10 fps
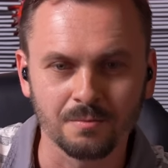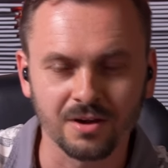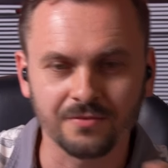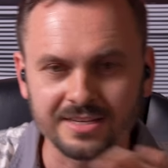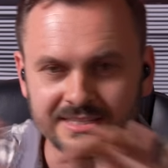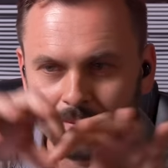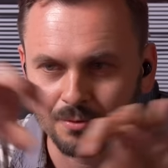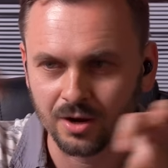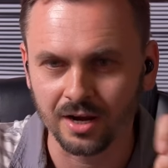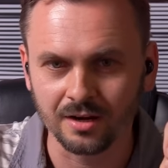But if I
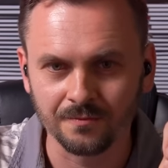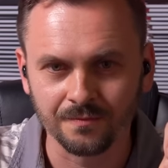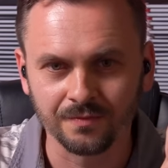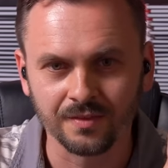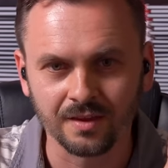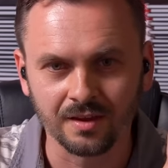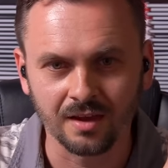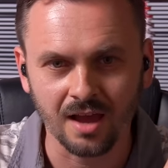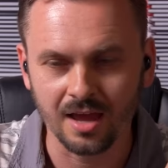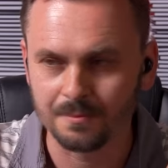separate it
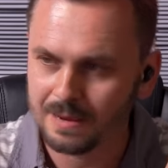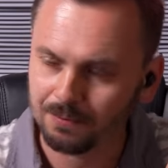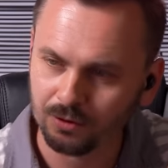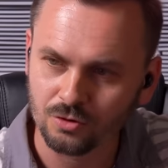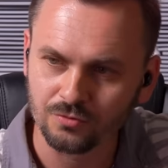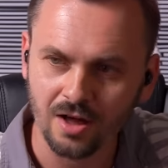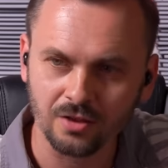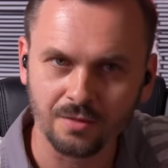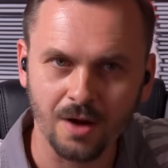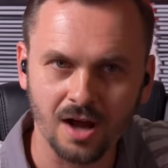and people who
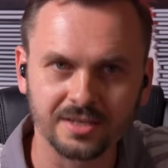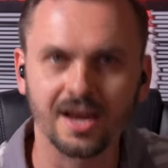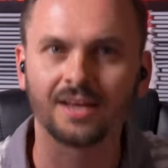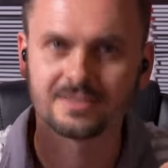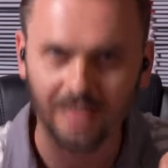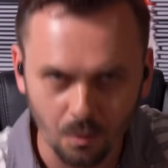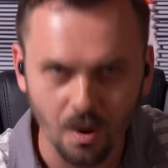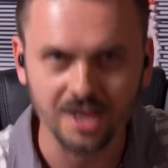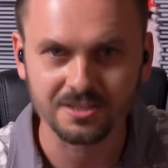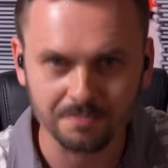follow the podcast now
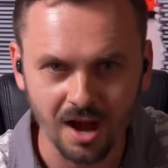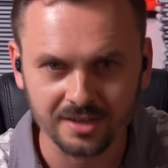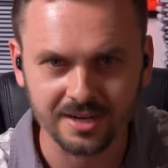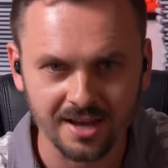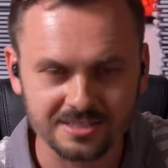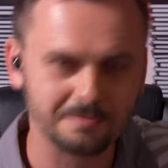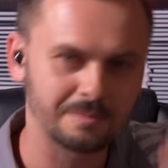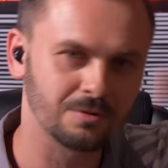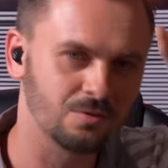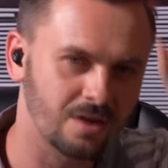watch the podcast, and
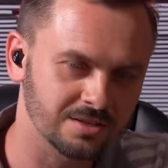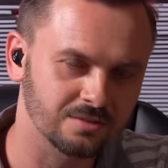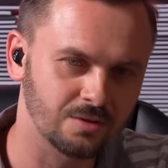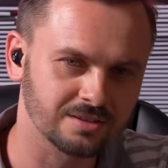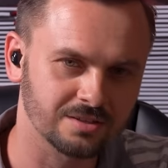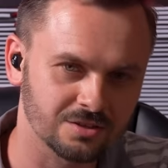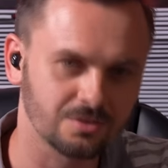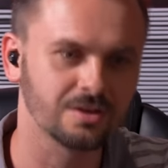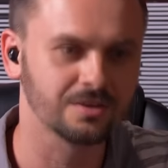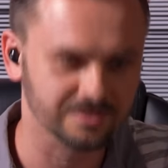people who want, want the
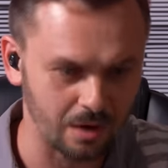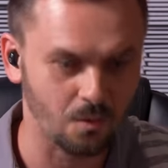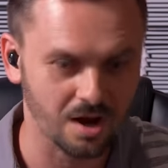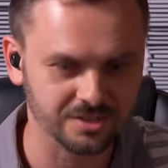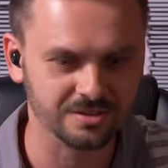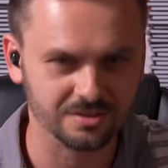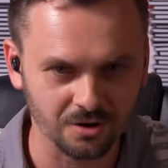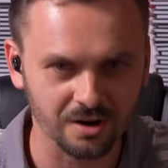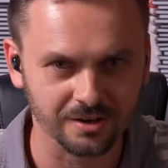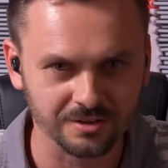tutorials now watch the
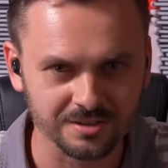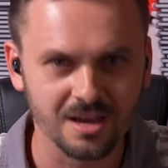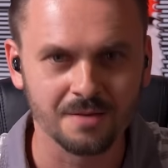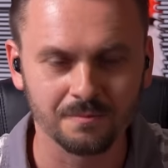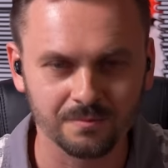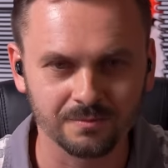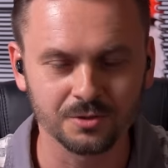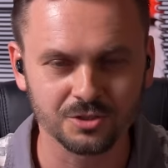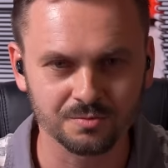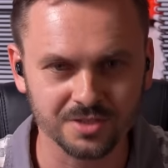tutorials.
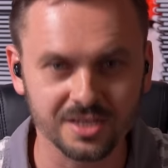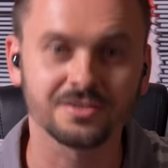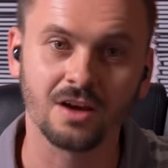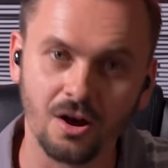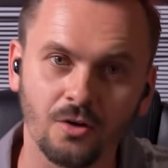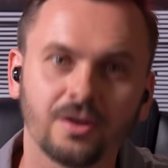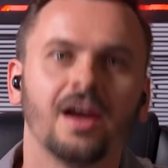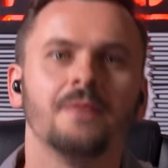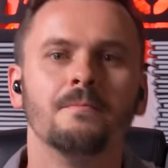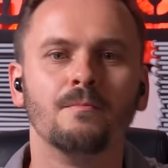YouTube sees, oh,
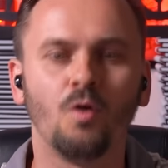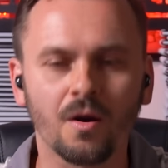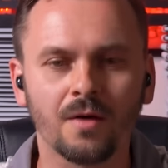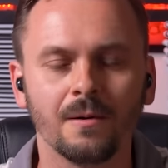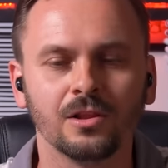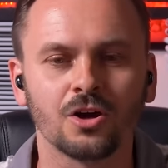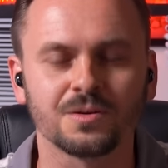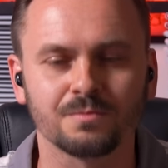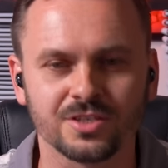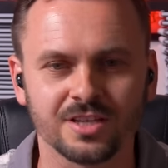okay, more a
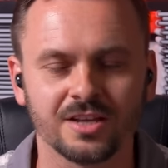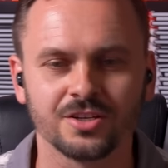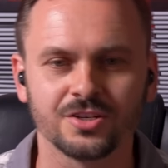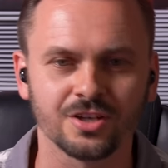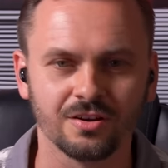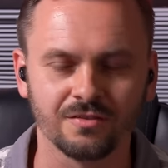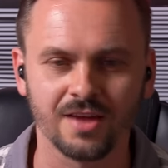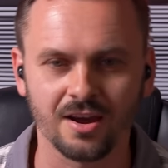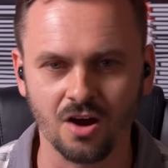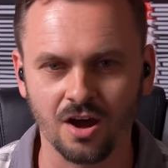larger percentage of
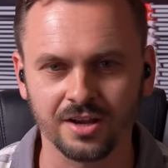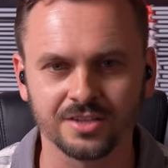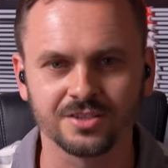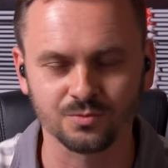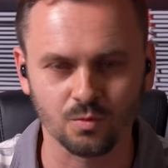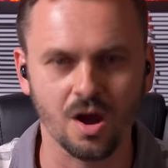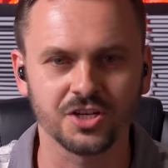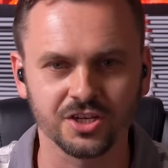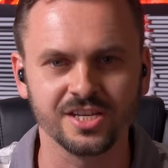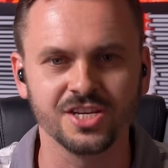that audience is
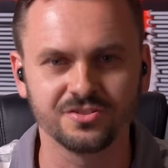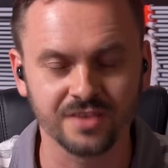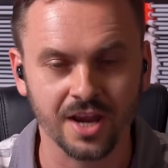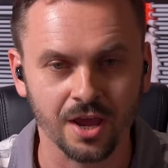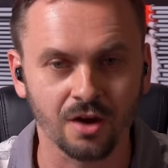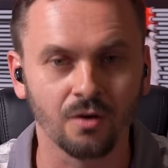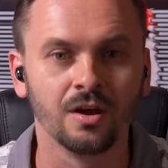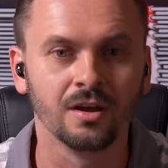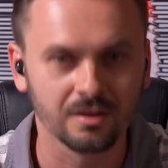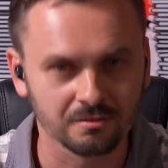watching each video.
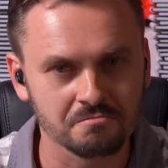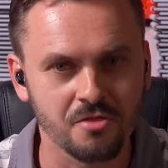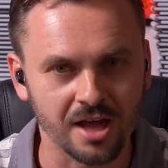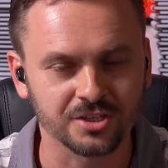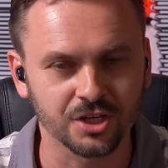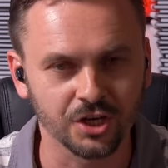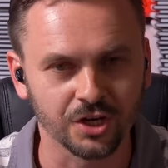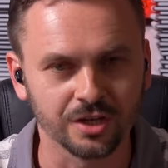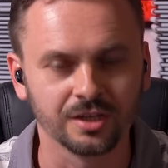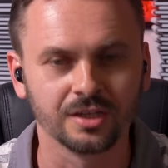That's good.